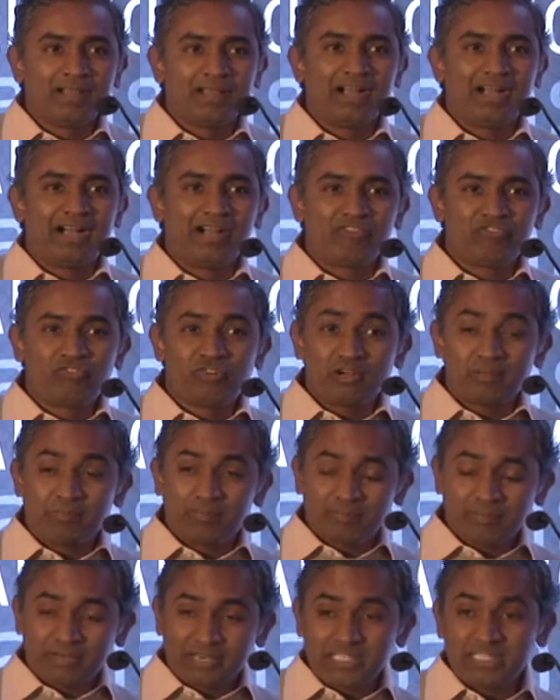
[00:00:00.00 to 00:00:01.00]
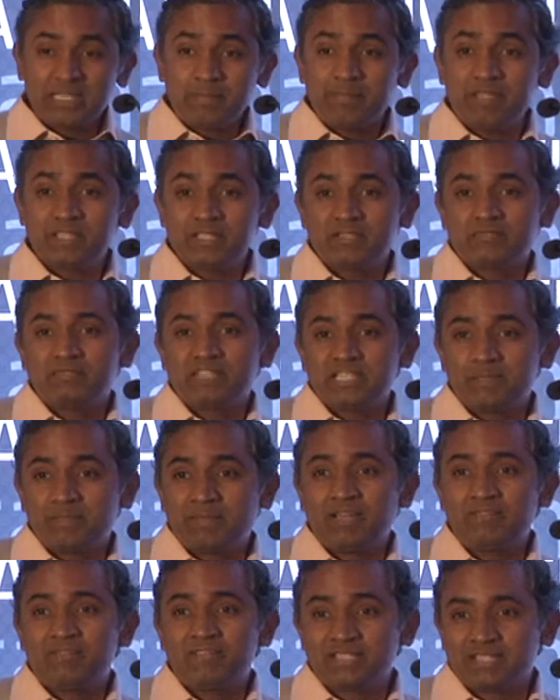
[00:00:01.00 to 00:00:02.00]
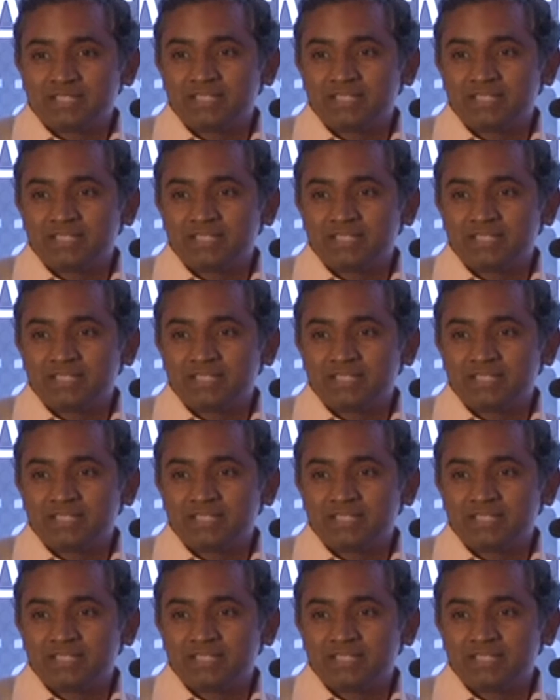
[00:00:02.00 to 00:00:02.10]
Uh, for recipients of these benefits,